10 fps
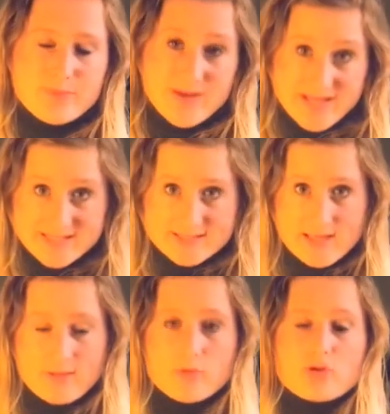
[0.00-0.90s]
But
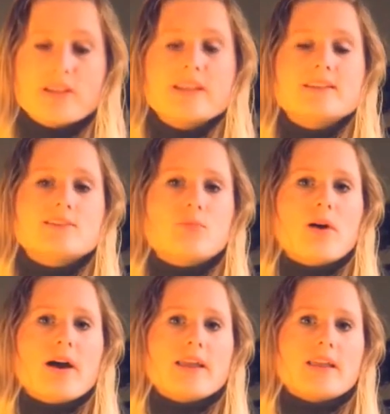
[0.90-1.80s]
I'm looking into
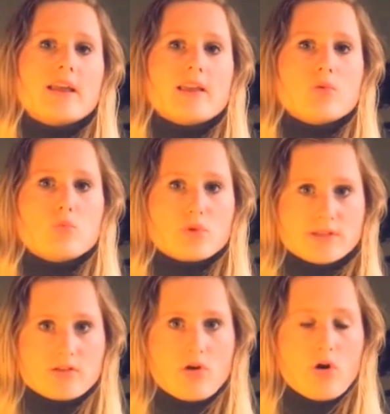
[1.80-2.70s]
buying a
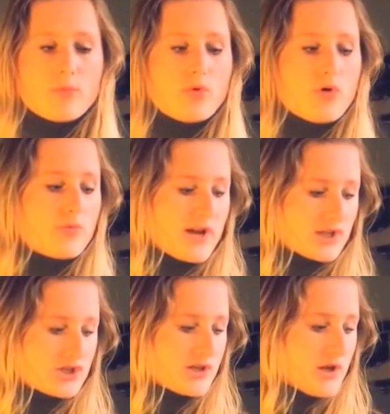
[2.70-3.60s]
wooden comb or
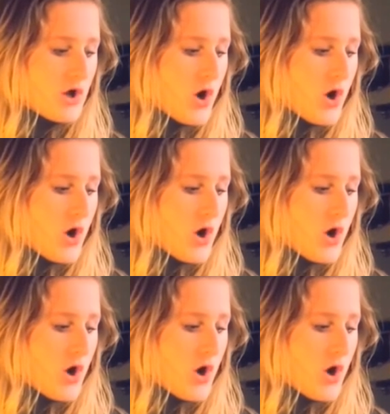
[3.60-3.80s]
brush,